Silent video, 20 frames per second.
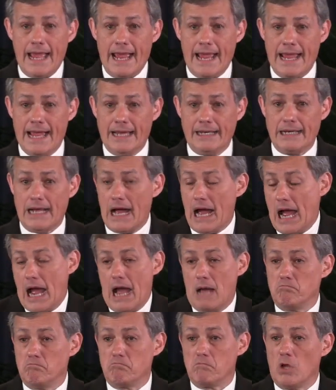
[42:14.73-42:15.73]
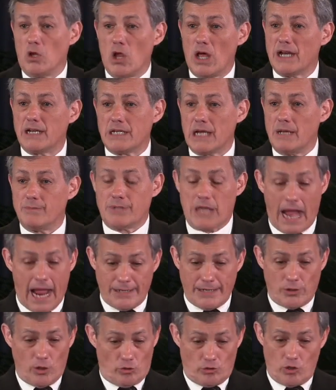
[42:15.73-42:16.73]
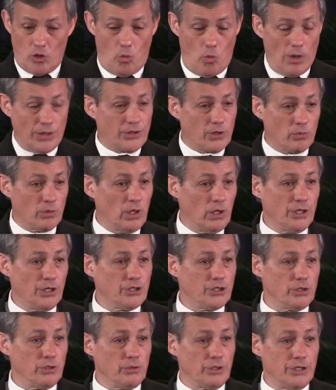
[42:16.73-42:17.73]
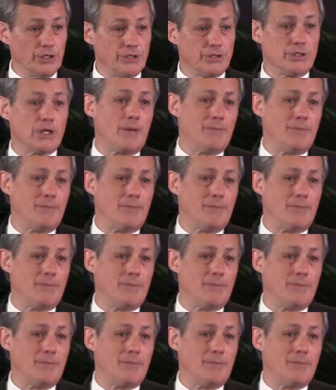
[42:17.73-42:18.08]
And a lot of times I don't know what the real issue is.